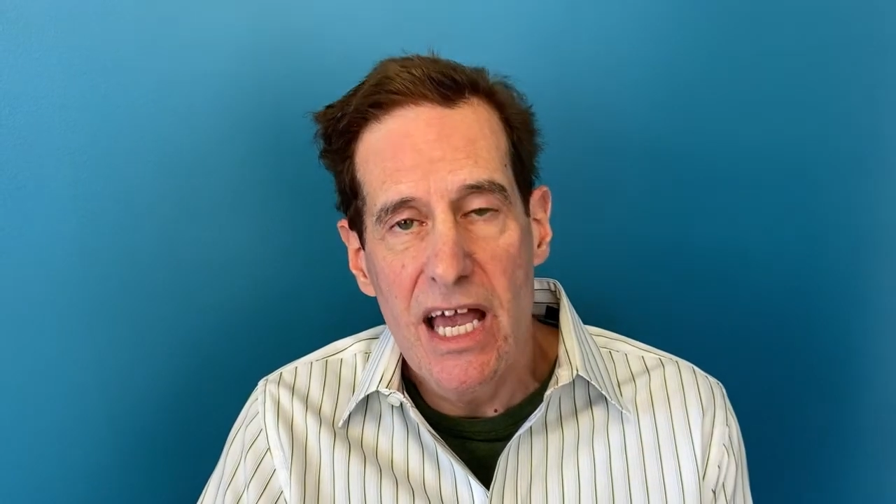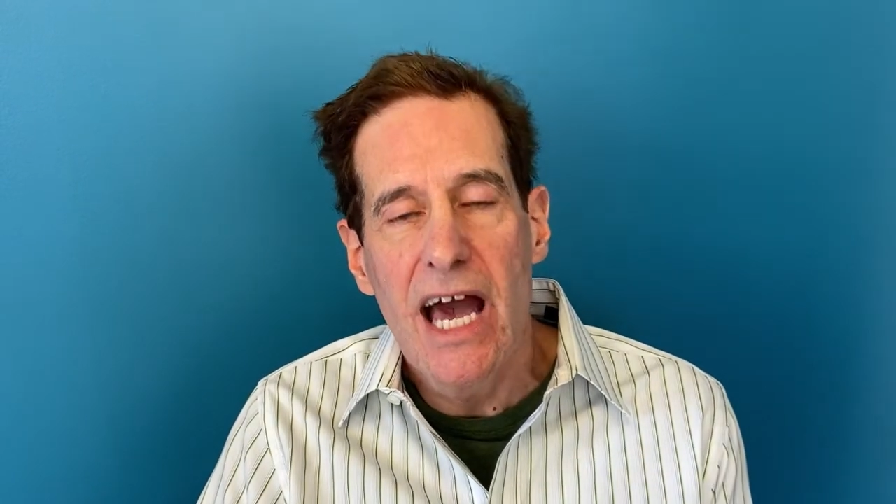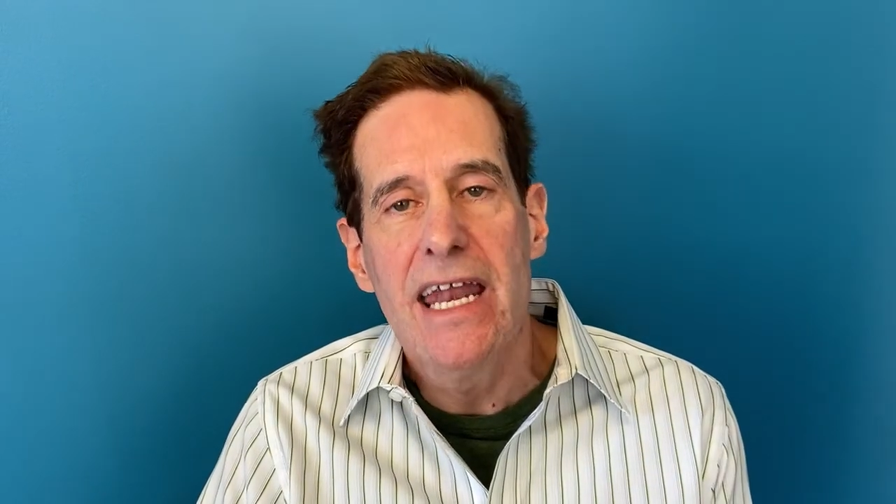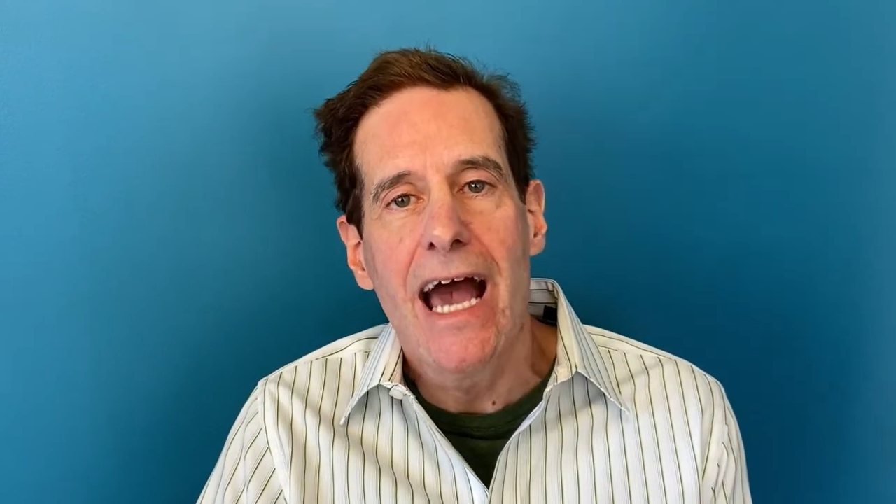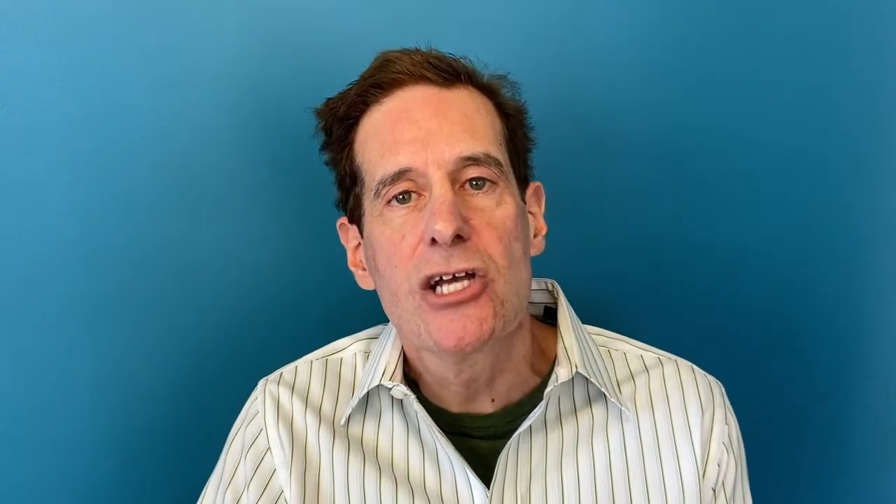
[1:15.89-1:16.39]

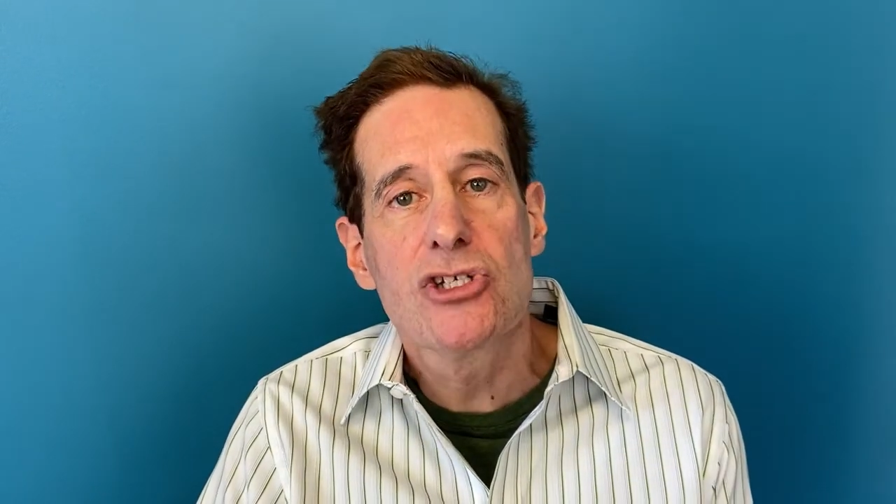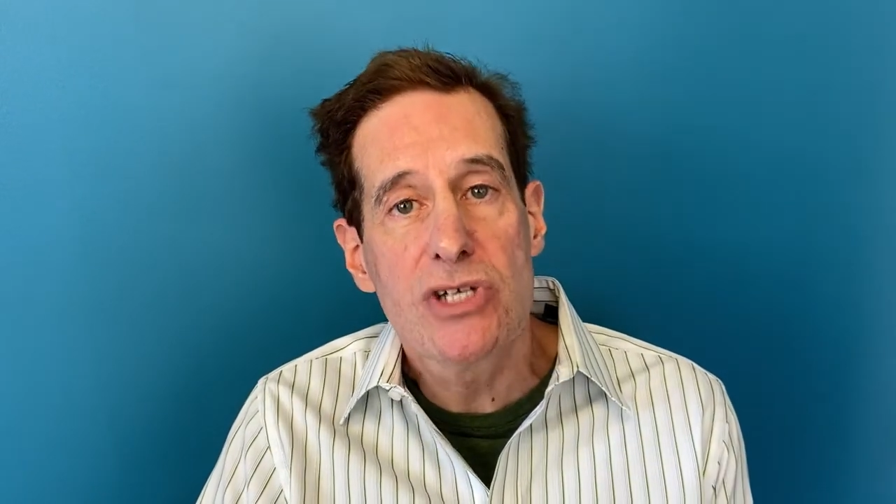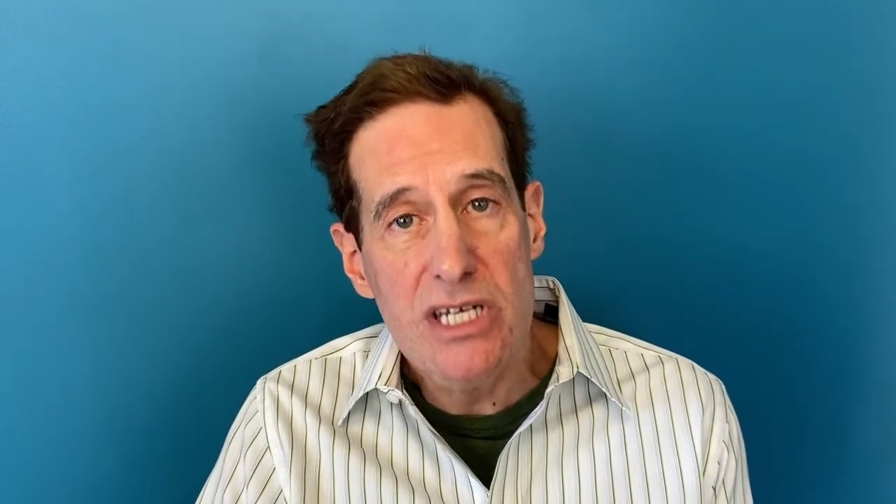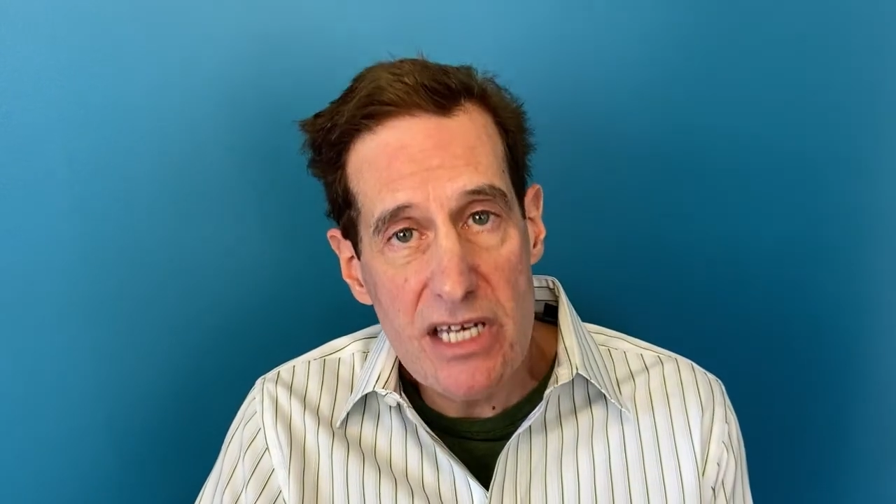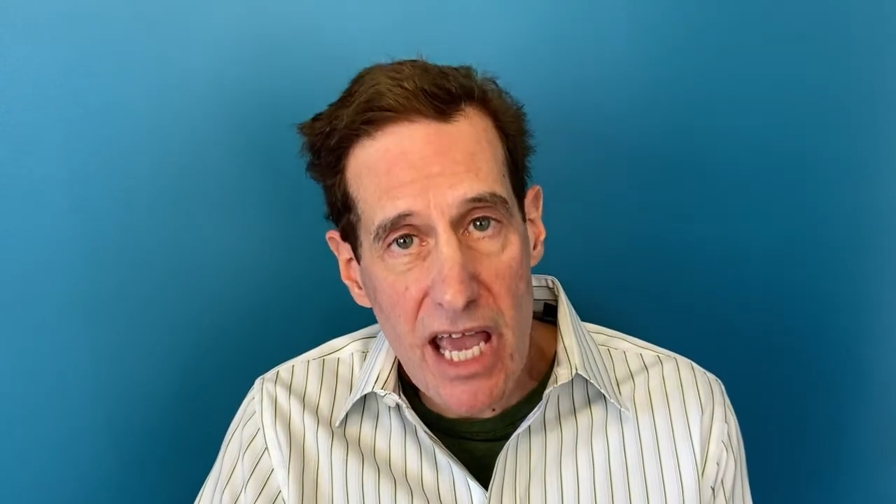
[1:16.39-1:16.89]
and actually
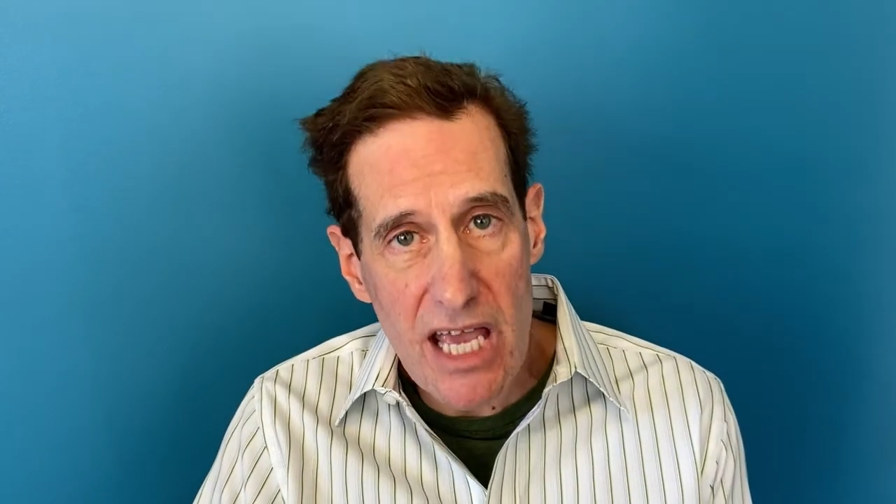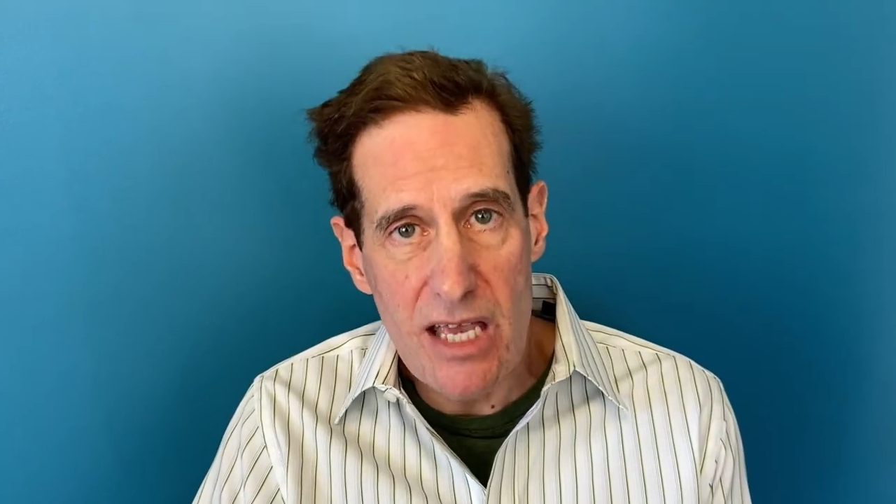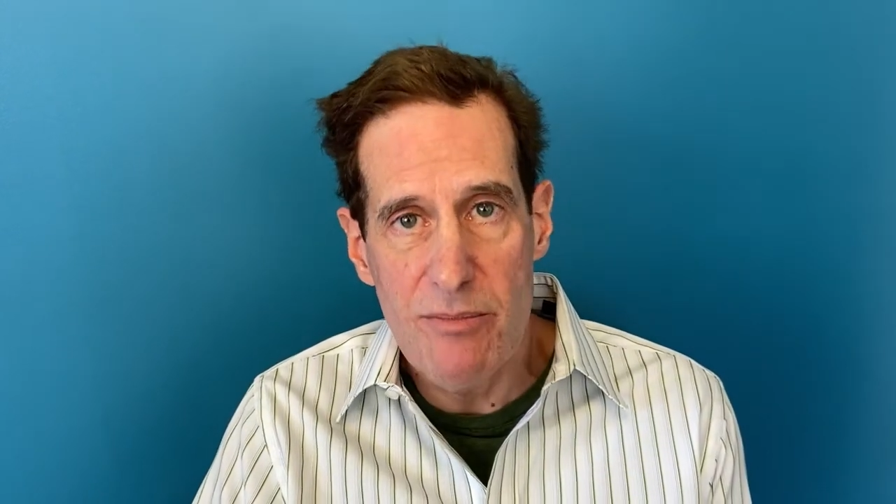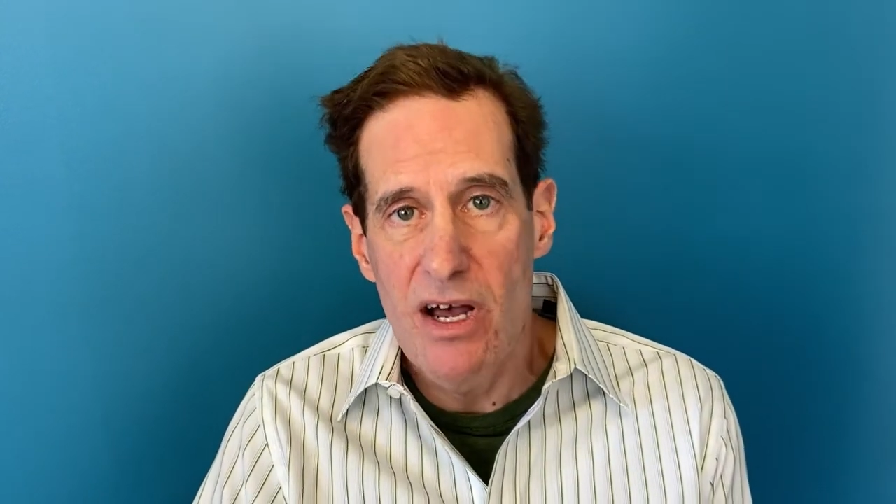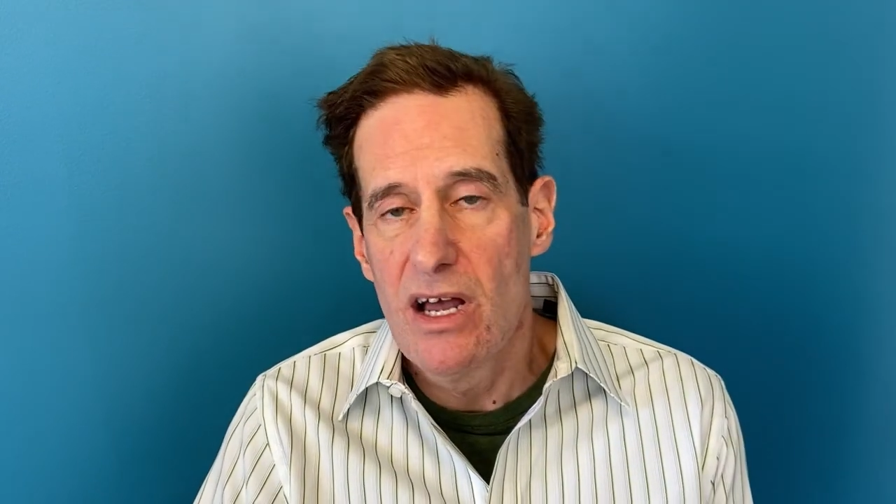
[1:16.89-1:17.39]
name